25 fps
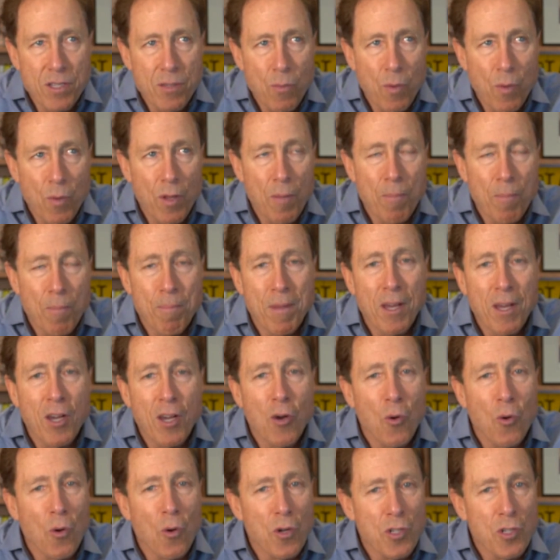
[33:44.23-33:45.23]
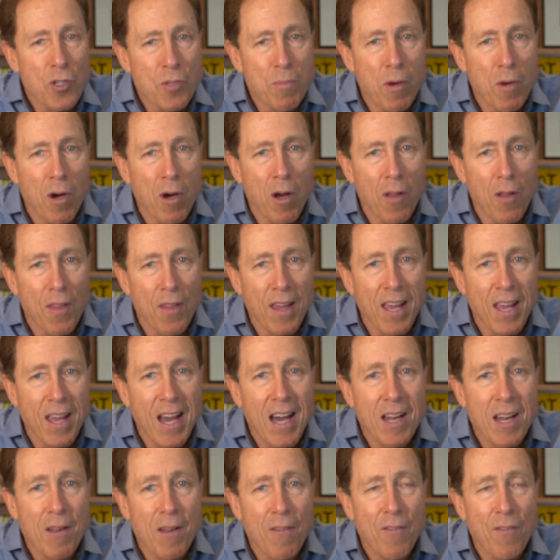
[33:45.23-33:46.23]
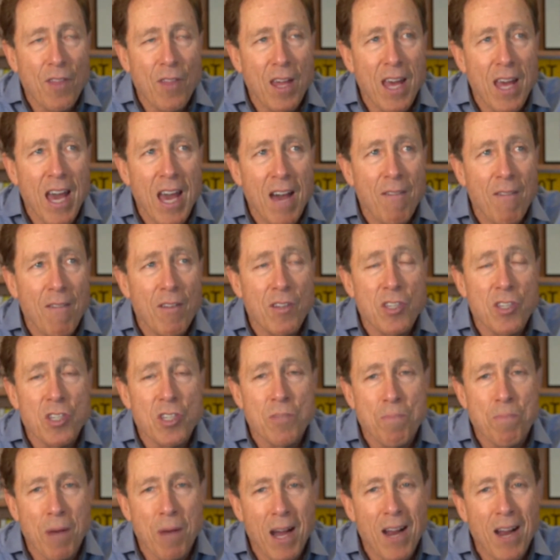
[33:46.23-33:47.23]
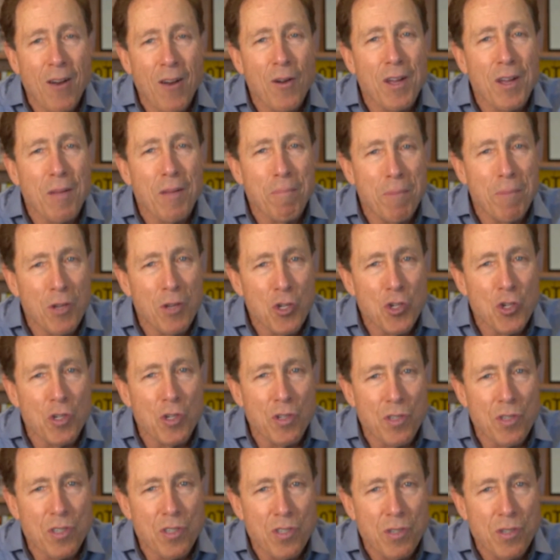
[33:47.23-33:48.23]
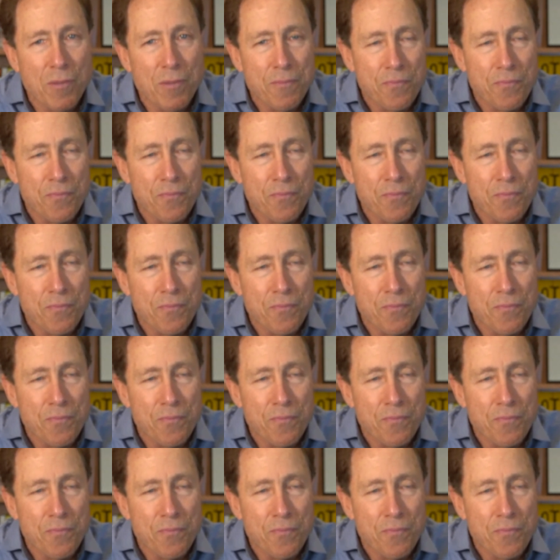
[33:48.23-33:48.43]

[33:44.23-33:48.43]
whether big or small, they have inspiring missions.